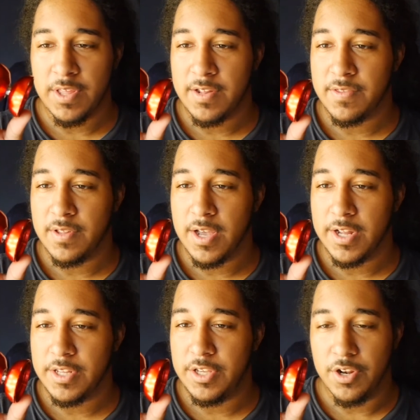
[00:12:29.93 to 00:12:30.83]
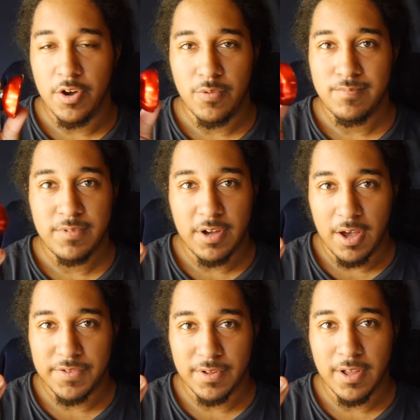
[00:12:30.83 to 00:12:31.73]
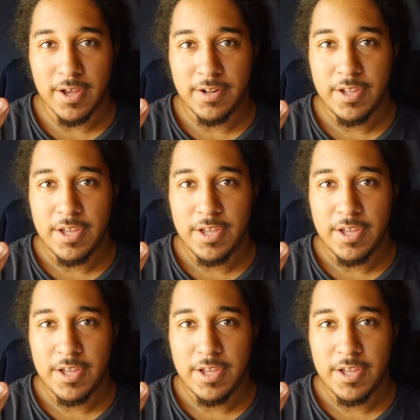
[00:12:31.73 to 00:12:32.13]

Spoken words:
that's not, you know, costs a lot.